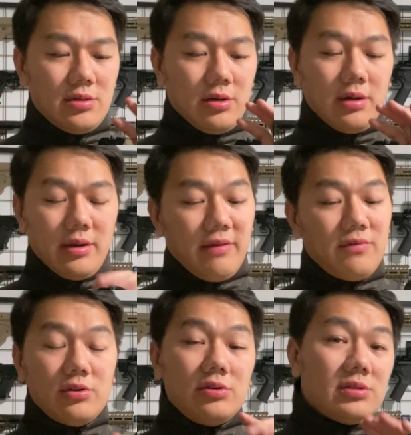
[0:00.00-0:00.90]
If
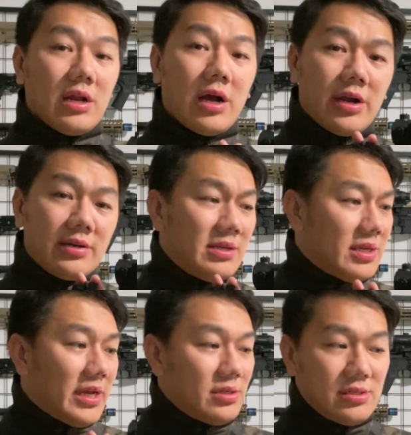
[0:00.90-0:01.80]
you use an iron
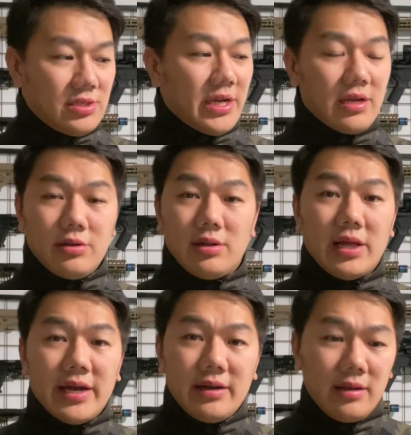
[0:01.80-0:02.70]
sight, just check your
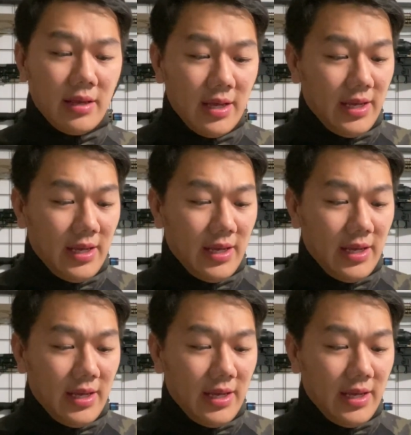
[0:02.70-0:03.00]
lining.